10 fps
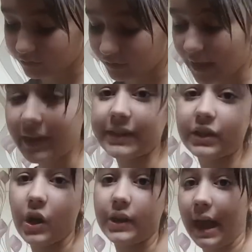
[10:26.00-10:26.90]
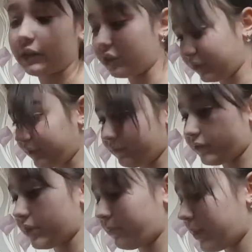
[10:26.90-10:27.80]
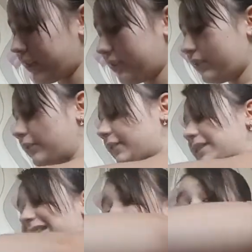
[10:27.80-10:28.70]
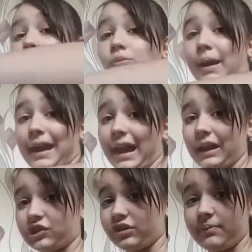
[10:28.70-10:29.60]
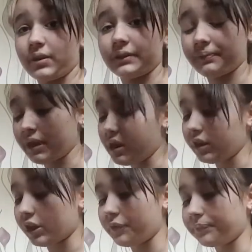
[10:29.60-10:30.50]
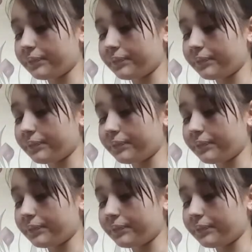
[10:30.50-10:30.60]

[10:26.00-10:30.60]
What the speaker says: So yeah, that's good actually to put. It's a school bag actually, but you know.